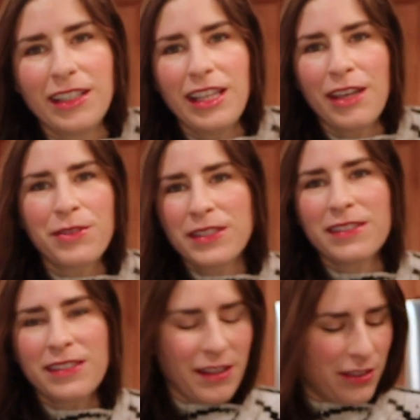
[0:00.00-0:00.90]
If this
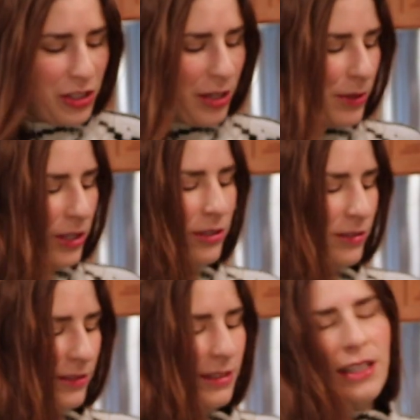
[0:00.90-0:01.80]
is not the shea butter,
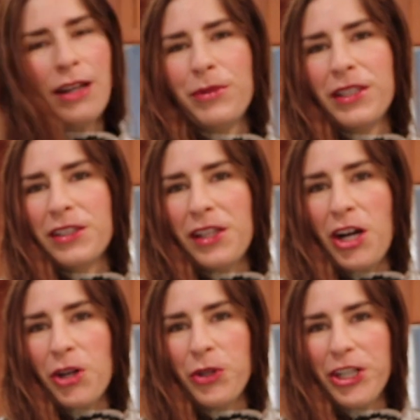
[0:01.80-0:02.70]
that'll be a little
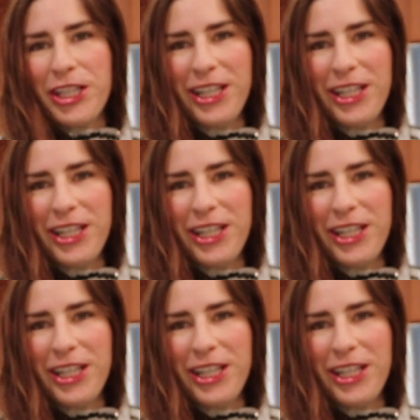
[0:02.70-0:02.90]
awkward.